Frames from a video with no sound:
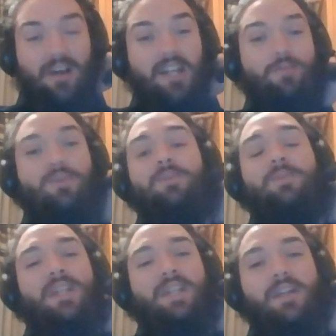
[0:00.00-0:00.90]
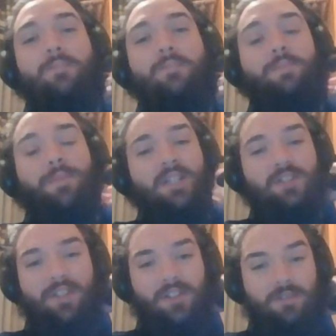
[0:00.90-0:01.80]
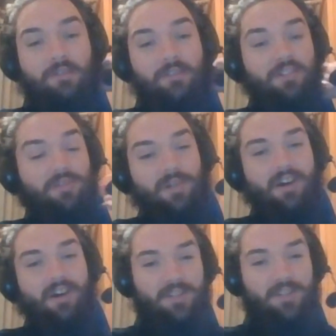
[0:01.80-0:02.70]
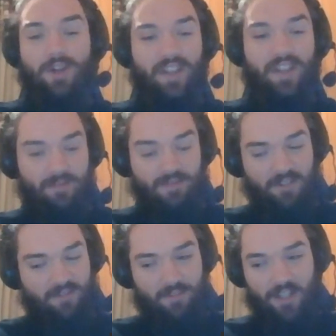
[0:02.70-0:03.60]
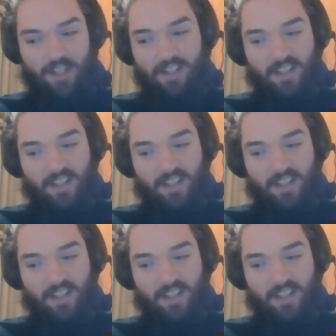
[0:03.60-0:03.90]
And it wouldn't be the biggest shock in the world if QPR actually won that tomorrow for me.